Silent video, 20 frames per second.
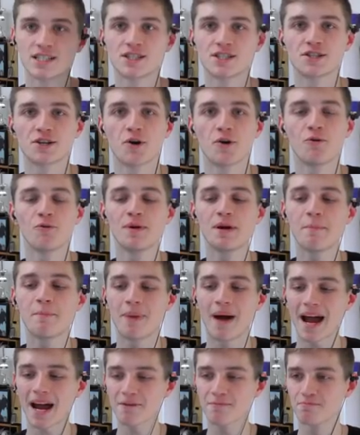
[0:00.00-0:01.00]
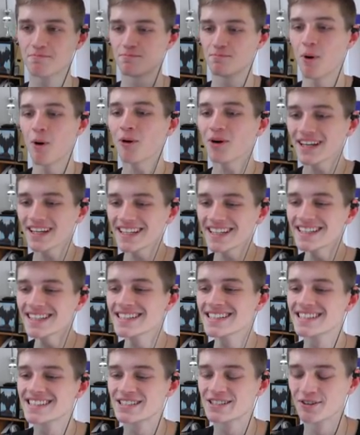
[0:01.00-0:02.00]
So we back
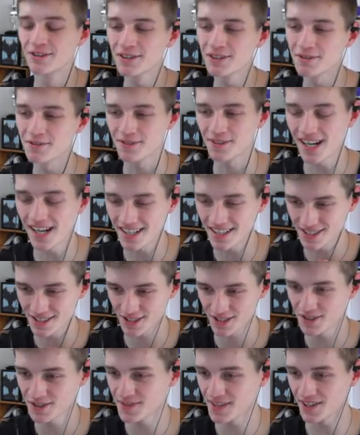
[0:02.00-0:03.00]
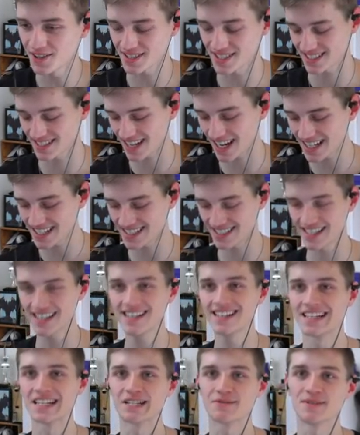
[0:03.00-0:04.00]
boys! Tour de France
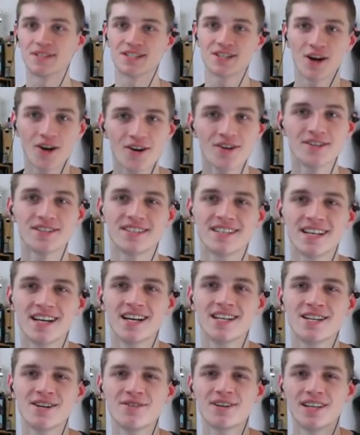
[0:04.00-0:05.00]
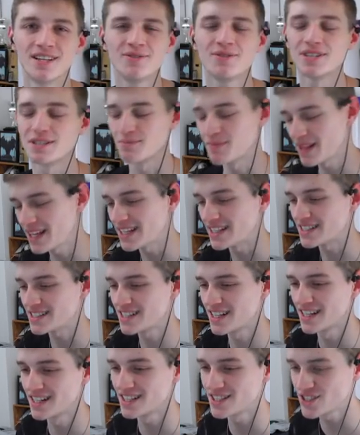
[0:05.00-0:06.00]
2019 has returned to the Lukas
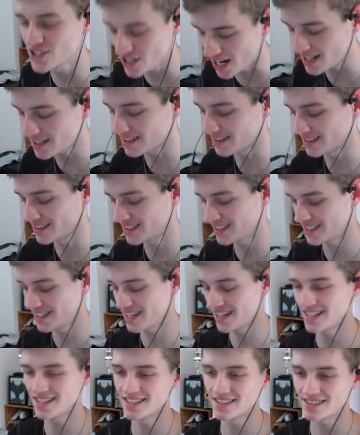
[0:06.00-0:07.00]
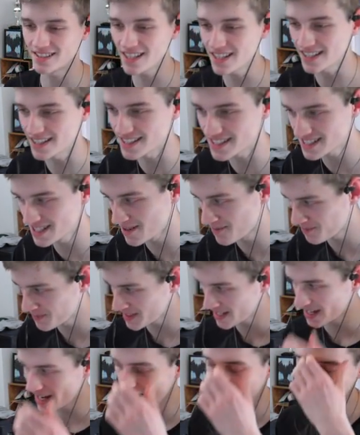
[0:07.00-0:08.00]
Plays channel indeed.
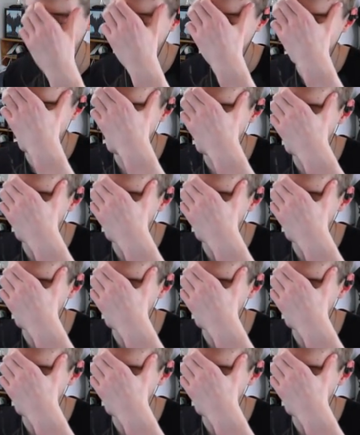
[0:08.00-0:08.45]
I asked